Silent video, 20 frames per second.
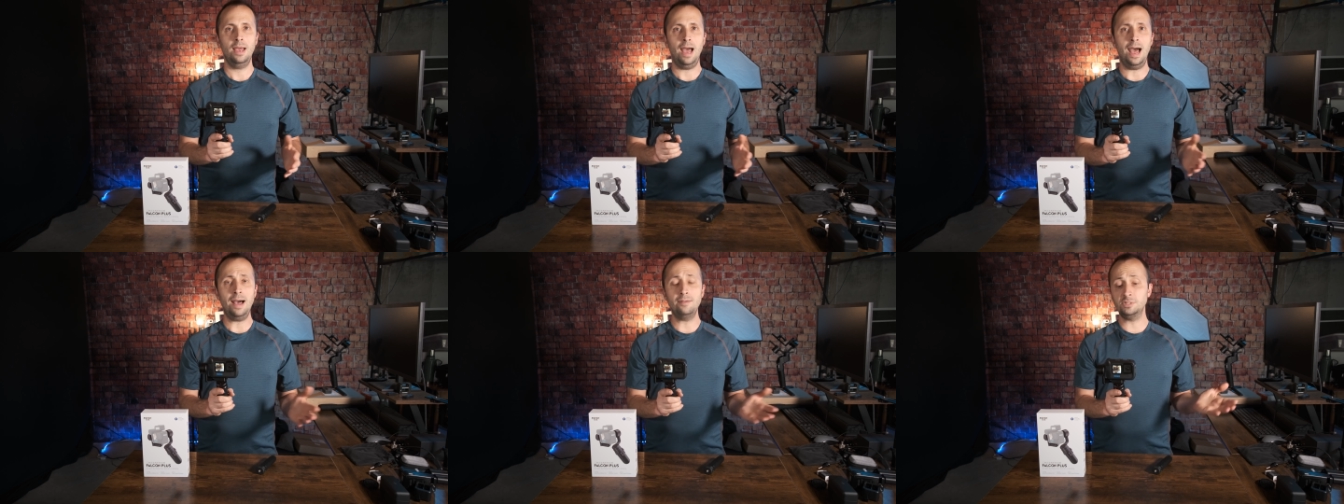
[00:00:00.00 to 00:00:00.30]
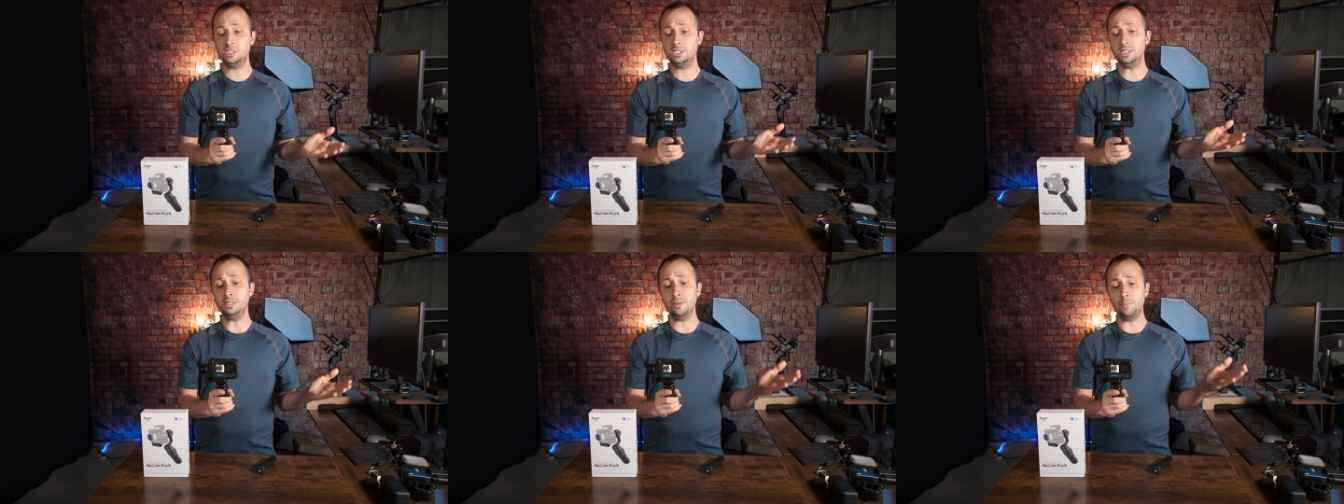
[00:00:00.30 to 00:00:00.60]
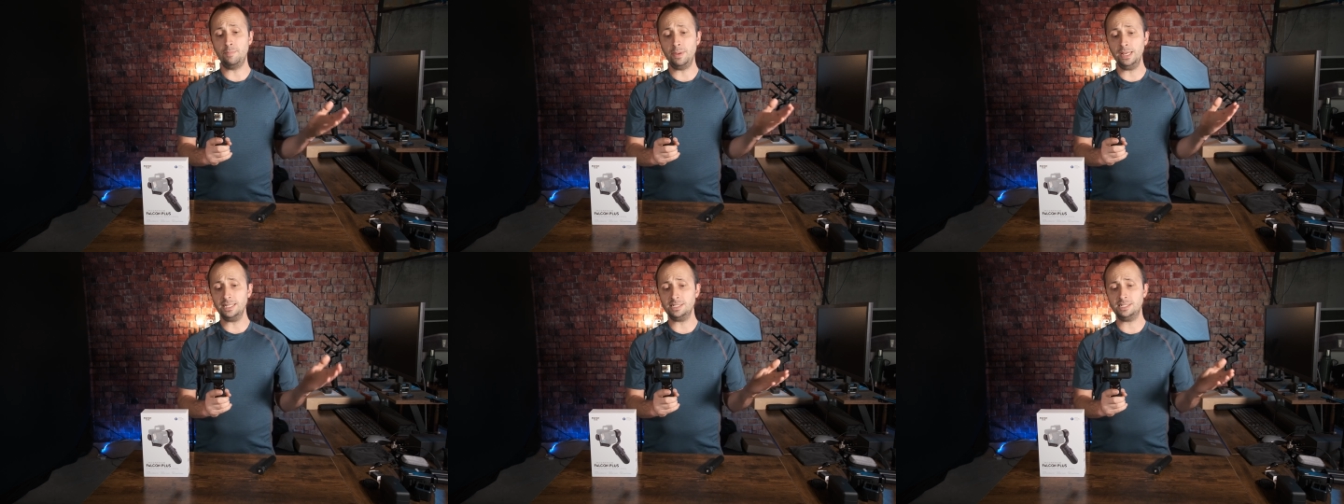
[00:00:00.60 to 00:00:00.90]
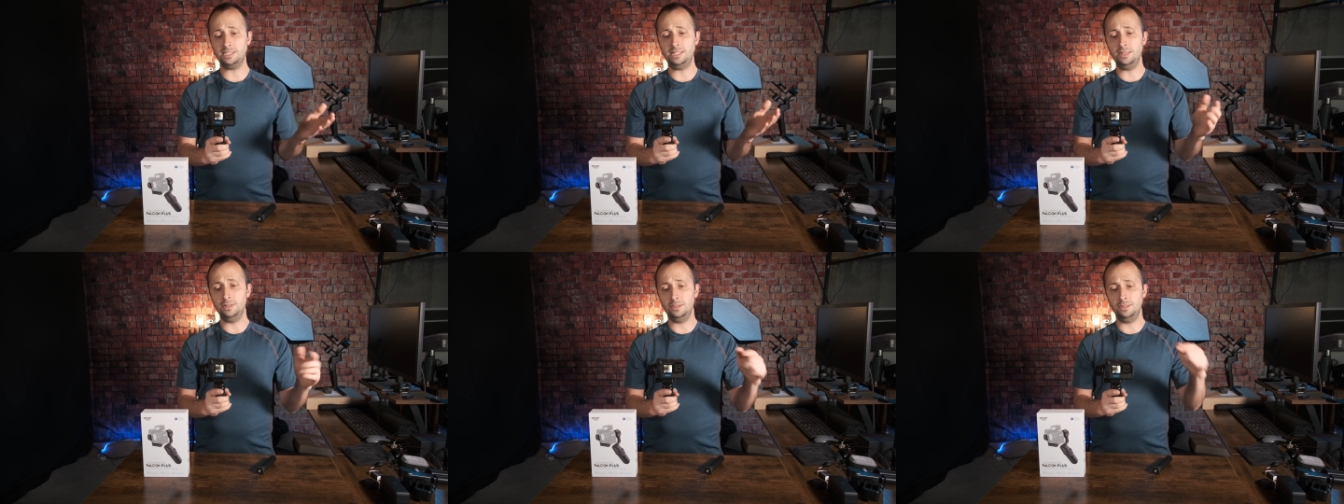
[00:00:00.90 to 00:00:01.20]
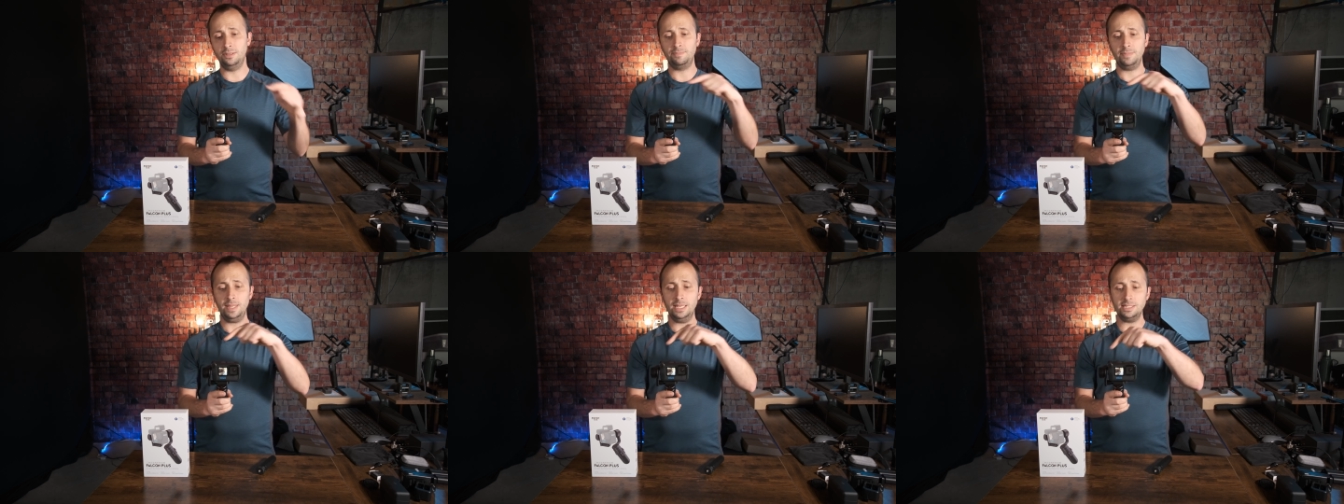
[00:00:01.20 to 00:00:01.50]
Obviously, the biggest
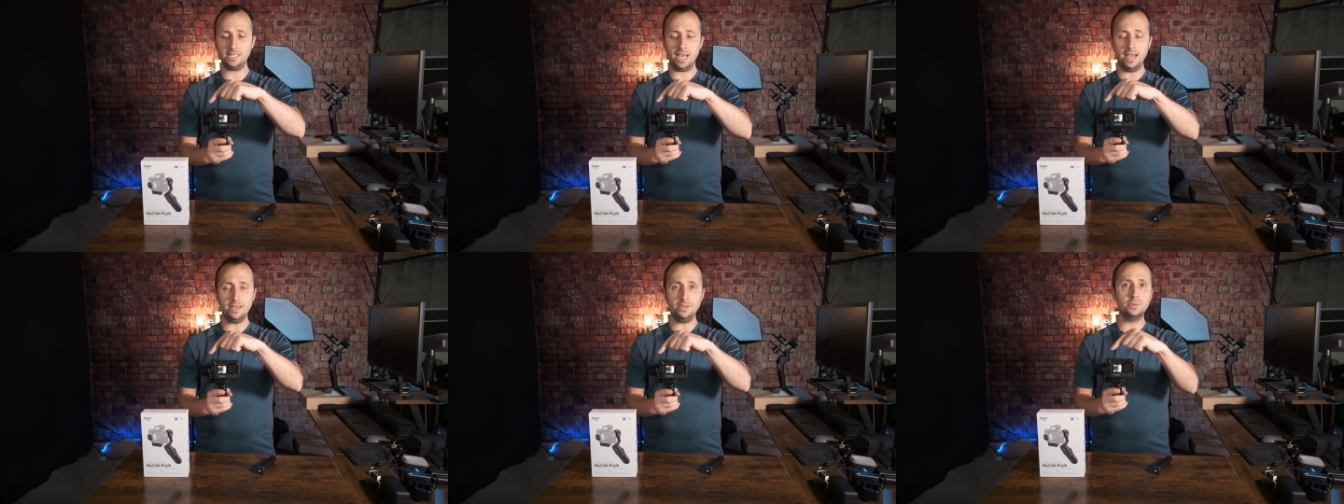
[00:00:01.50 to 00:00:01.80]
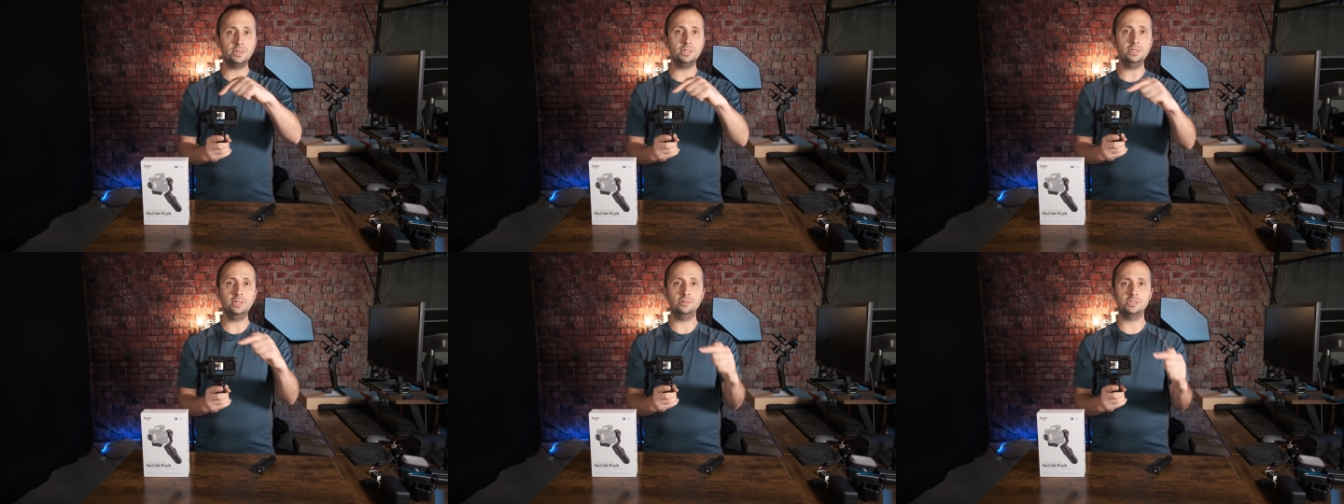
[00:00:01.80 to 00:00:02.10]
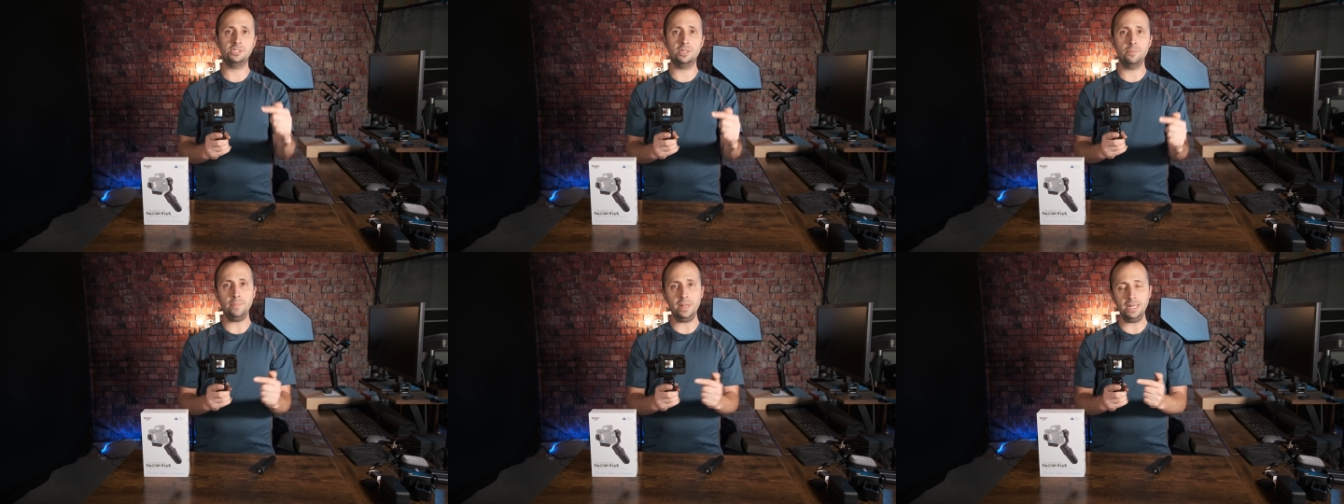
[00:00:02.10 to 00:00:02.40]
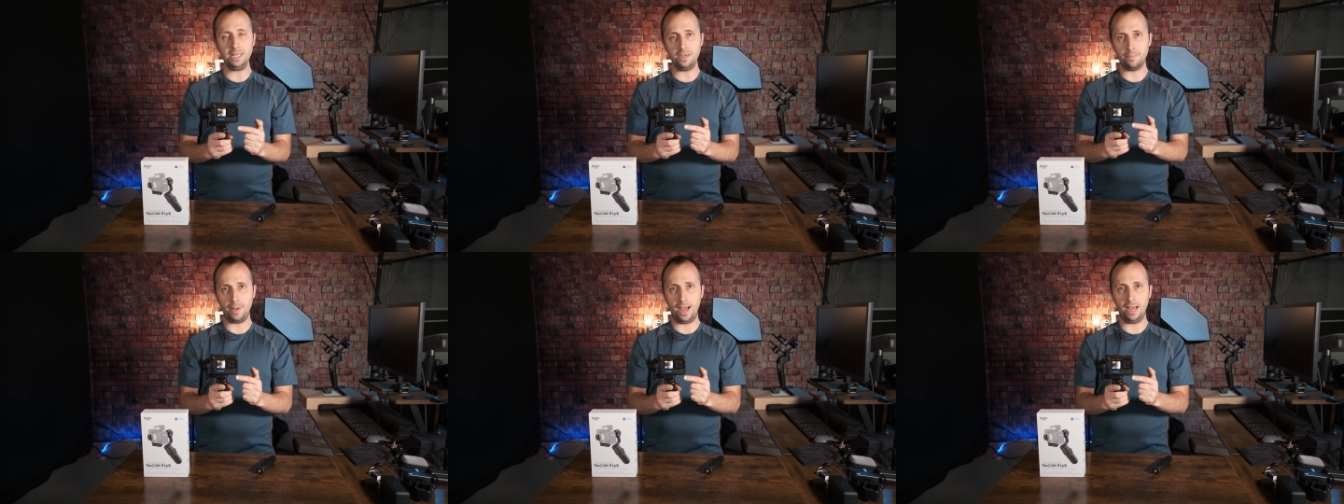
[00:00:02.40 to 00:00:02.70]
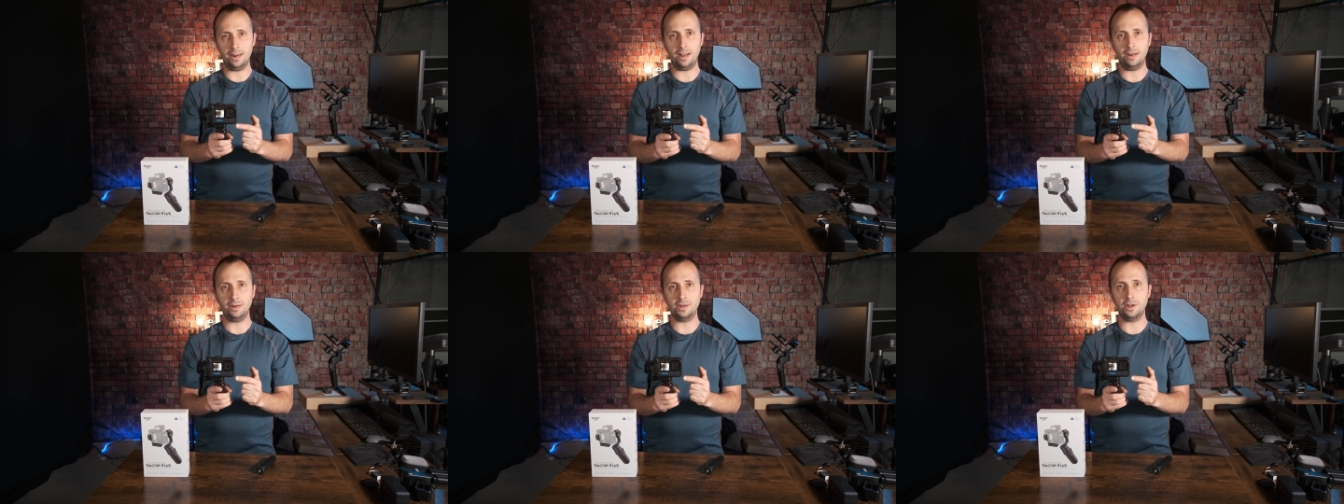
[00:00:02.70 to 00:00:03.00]
deal is that you can use the Media
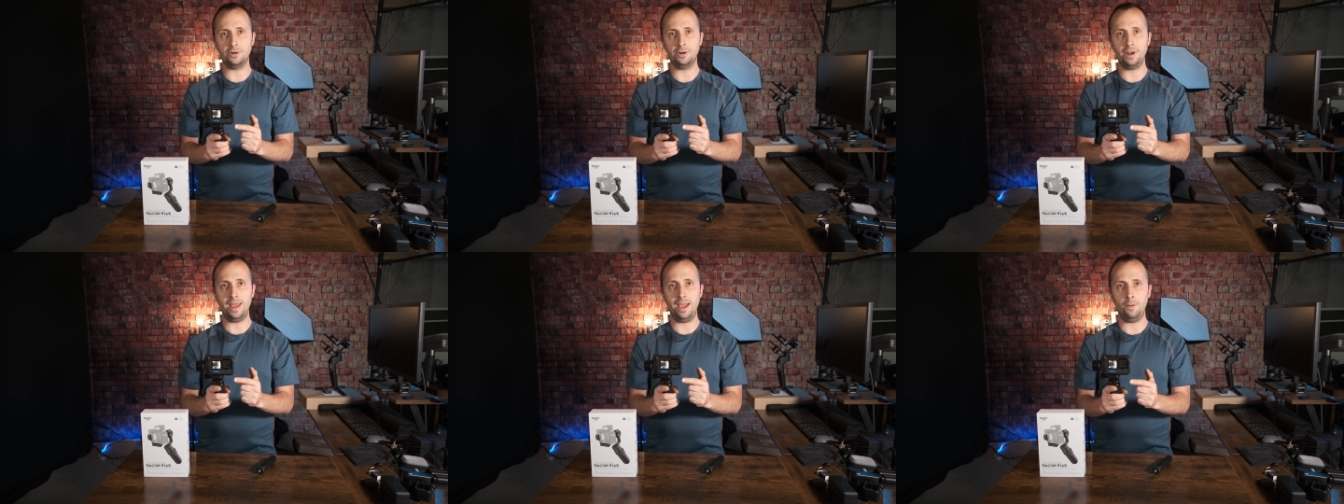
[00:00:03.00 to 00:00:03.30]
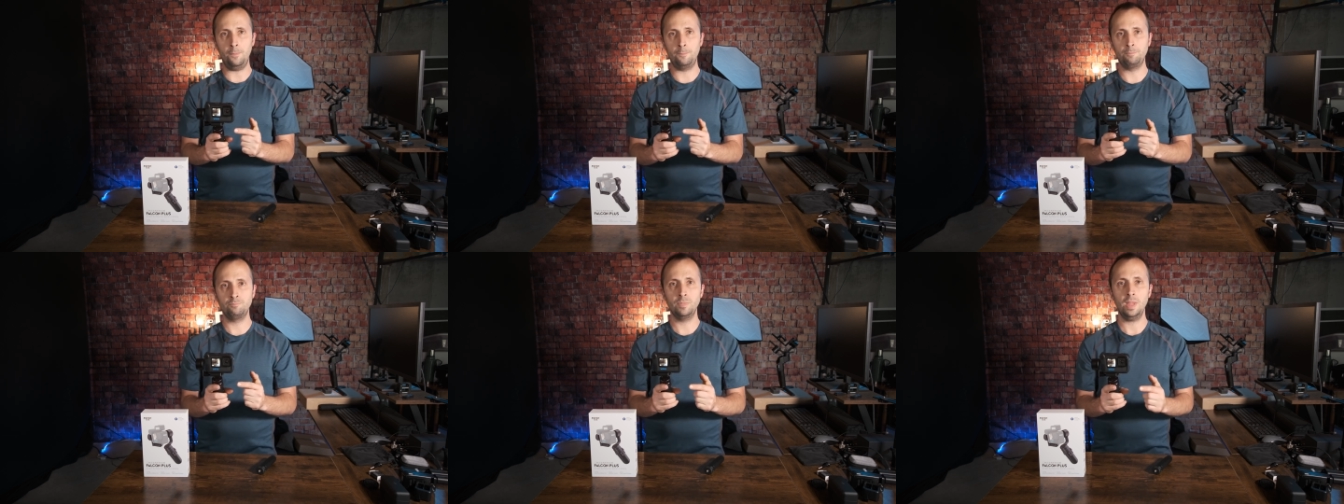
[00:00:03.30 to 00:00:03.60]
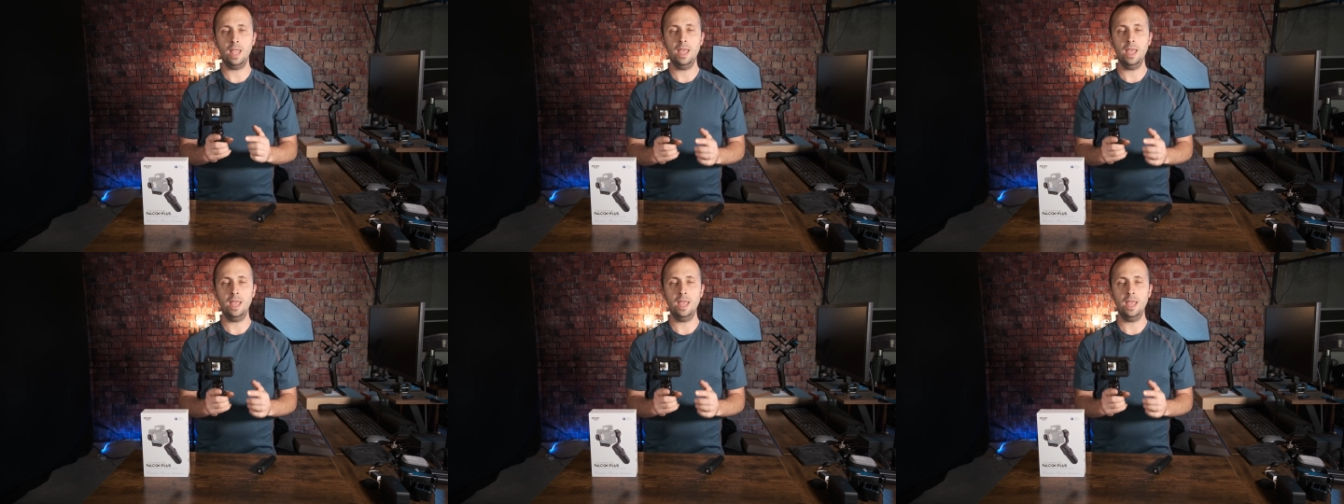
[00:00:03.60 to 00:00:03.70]
Mod on here now,